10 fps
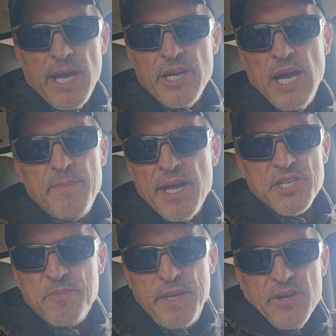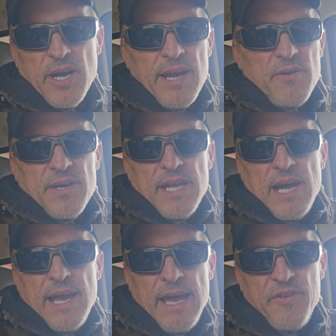I, am not a speaker. I don't.
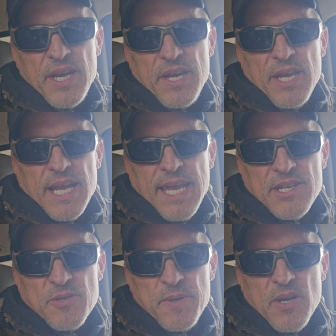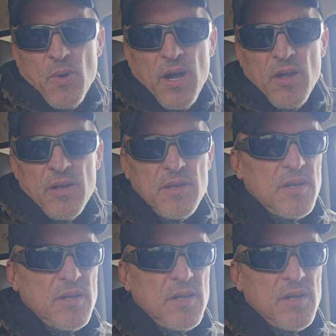I have ADD. I can't speak well.